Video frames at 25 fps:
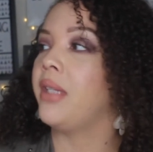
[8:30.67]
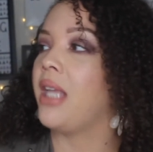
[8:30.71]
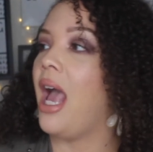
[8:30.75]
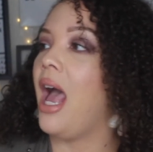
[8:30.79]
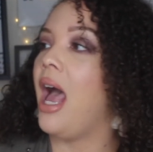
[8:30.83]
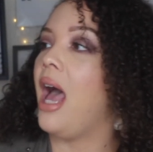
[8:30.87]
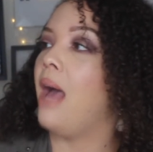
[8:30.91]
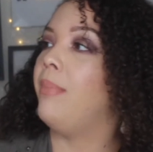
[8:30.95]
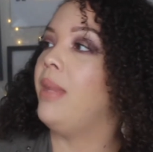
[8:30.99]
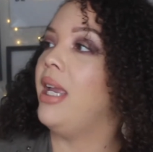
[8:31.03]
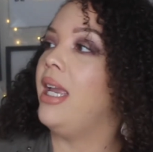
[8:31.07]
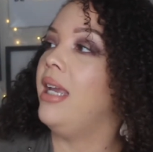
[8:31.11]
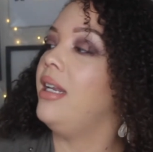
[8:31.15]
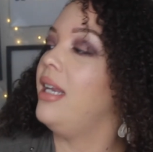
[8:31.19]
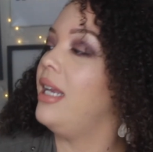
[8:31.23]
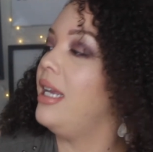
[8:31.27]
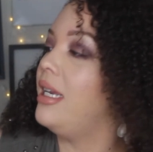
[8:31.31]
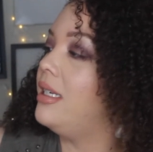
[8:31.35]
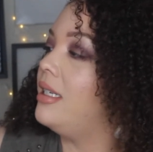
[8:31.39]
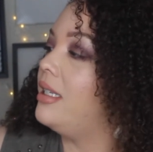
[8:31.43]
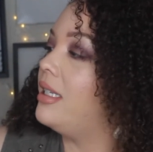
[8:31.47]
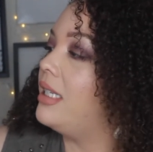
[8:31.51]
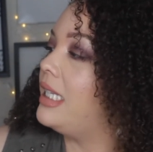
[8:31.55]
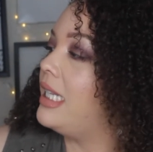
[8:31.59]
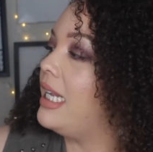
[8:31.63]
It
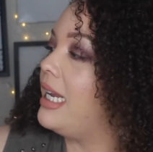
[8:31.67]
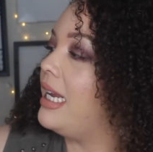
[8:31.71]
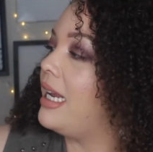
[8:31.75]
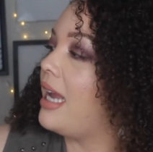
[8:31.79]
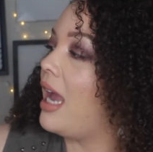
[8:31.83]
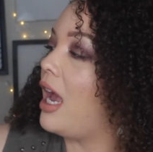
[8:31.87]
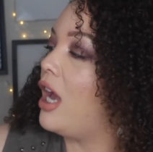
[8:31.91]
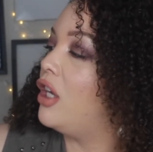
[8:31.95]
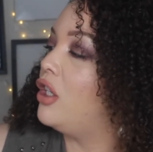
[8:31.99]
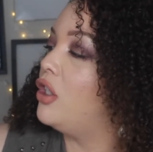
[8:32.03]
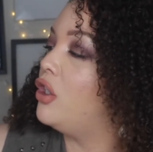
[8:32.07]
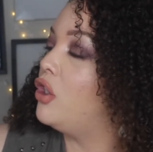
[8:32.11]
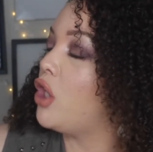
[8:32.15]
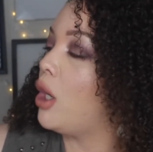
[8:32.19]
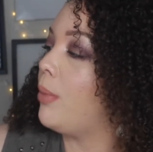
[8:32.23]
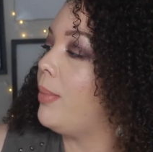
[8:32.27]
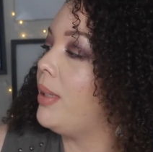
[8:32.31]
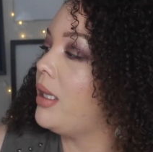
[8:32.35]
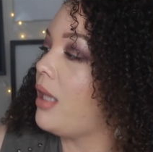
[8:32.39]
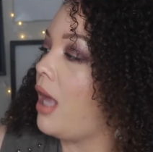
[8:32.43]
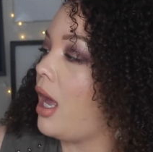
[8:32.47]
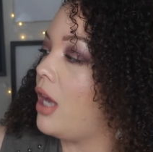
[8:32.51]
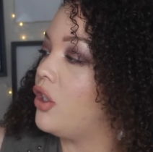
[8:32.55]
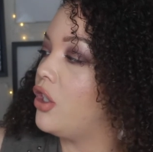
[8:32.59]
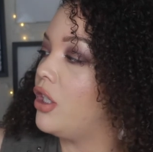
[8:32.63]
is the
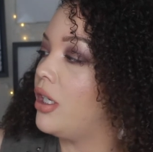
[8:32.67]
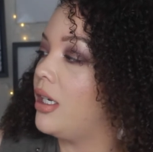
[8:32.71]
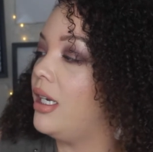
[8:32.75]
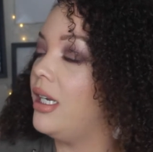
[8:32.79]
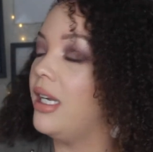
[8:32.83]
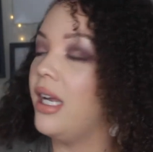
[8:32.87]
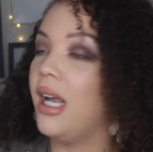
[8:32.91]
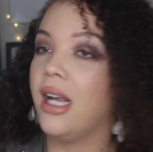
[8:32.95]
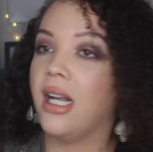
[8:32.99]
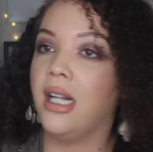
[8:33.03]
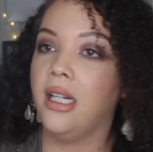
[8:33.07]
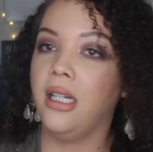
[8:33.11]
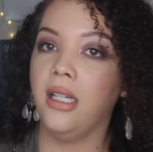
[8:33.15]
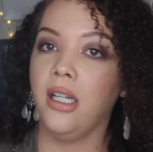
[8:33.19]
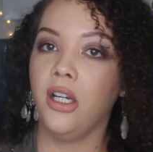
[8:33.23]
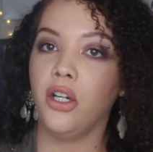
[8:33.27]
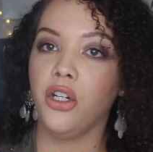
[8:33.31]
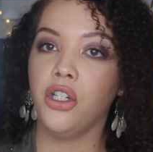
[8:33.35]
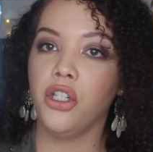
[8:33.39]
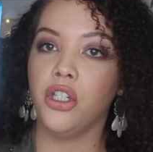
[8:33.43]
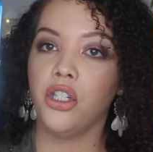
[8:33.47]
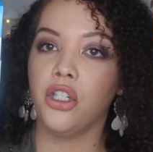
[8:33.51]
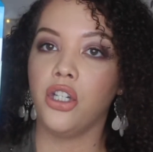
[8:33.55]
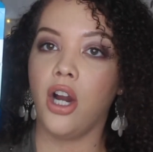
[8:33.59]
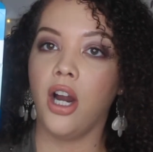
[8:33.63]
Dermalogica
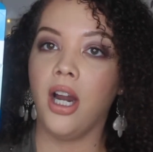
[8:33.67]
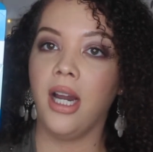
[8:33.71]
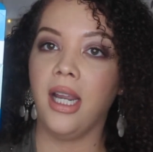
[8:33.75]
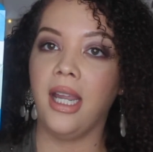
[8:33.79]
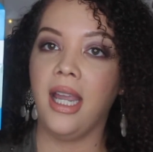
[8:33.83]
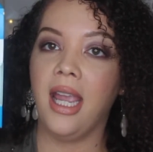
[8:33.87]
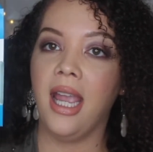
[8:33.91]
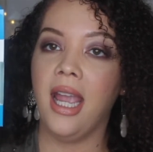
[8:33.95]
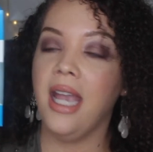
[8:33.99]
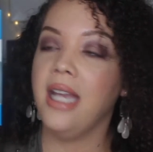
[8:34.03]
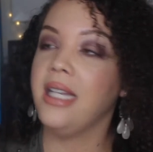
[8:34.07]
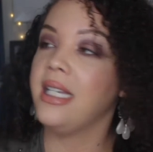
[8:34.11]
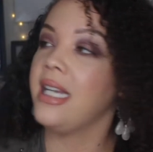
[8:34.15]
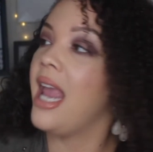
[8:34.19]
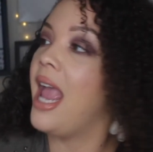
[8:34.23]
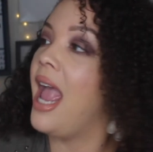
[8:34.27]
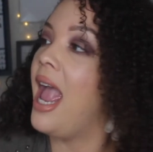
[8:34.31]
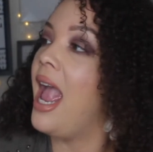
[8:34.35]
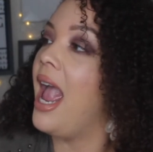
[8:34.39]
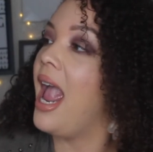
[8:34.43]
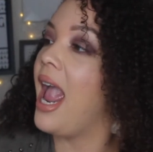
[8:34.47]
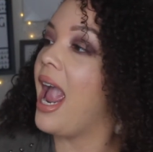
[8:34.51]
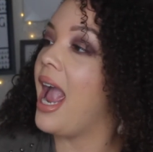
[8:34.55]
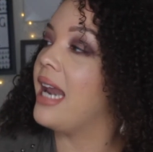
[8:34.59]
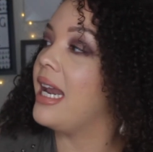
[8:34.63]
Clear Start Kit,
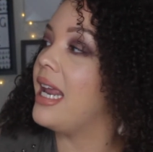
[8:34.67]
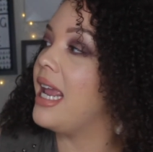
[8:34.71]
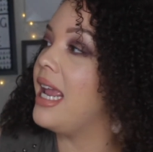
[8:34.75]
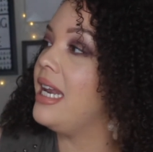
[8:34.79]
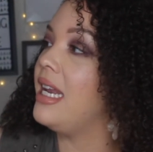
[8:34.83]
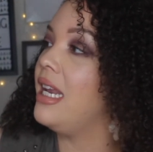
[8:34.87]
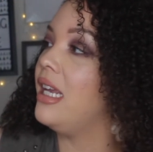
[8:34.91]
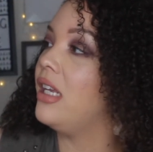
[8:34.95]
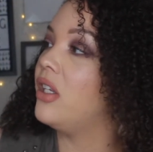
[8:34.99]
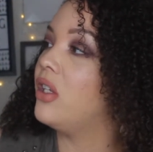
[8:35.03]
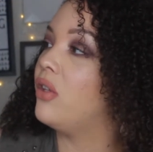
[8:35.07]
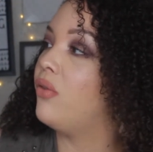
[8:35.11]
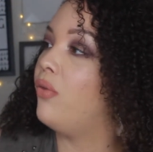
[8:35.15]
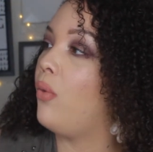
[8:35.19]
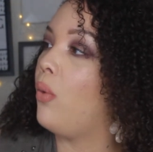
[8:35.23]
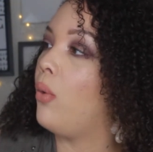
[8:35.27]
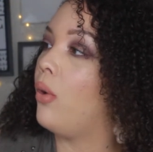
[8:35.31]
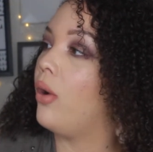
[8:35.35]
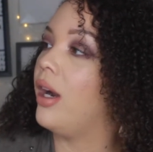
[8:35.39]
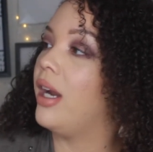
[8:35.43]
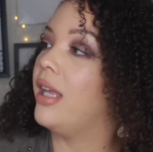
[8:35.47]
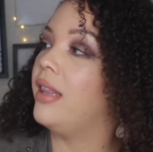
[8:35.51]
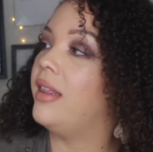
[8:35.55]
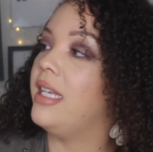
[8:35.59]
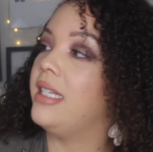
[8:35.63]
and
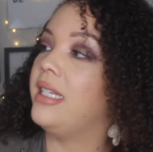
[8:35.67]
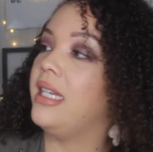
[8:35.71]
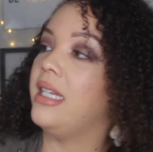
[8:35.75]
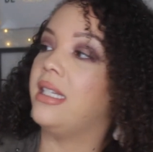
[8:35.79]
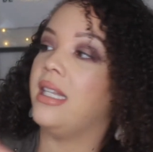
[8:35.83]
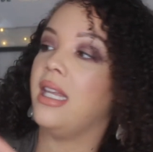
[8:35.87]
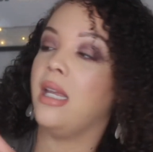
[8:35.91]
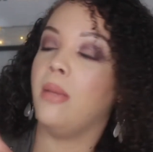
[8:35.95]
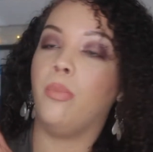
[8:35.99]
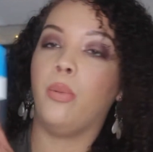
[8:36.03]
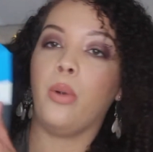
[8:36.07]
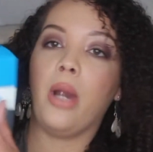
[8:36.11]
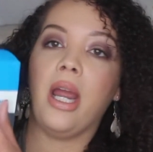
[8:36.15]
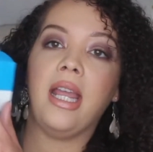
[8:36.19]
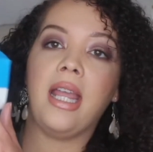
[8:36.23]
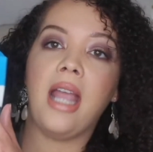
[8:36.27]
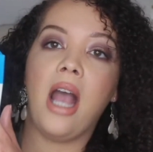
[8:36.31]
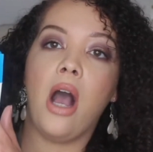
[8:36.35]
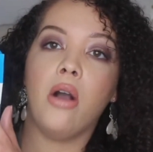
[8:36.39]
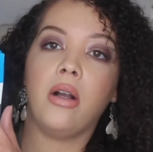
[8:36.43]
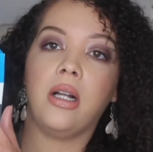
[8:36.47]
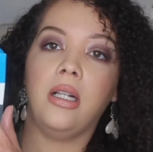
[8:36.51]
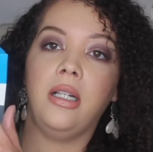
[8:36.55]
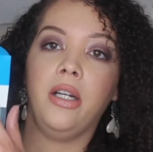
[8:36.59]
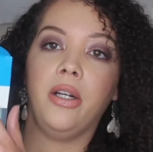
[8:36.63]
this is the
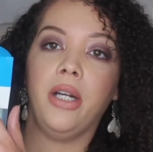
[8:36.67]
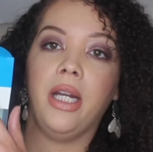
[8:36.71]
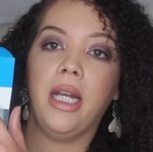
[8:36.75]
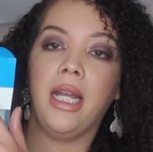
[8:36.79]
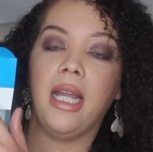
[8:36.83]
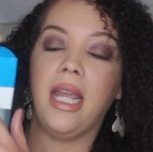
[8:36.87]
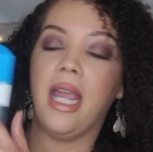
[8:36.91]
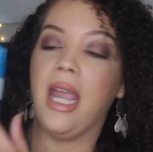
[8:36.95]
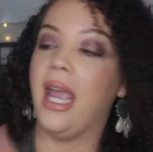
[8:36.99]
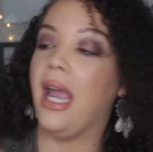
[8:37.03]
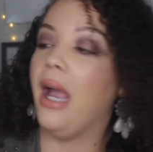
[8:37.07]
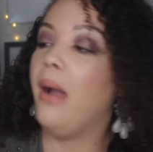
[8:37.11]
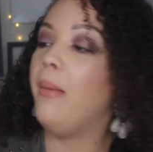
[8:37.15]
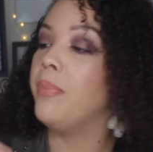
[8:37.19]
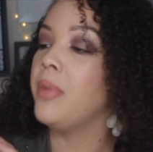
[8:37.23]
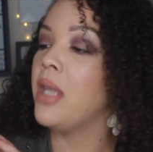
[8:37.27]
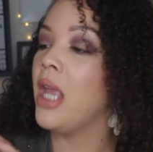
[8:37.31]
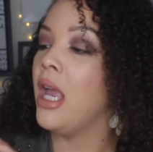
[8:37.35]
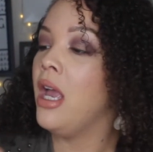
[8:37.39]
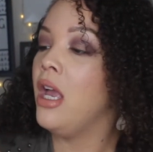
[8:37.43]
Breakout Clearing Kit.